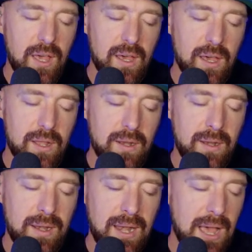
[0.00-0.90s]
uh,
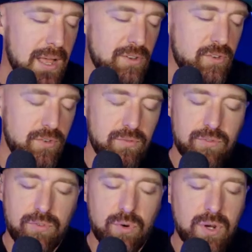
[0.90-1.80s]
not
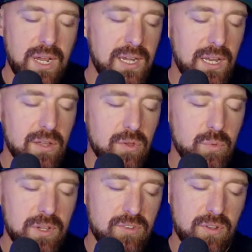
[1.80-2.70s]
for any other
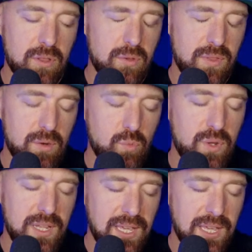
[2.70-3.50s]
reason other than we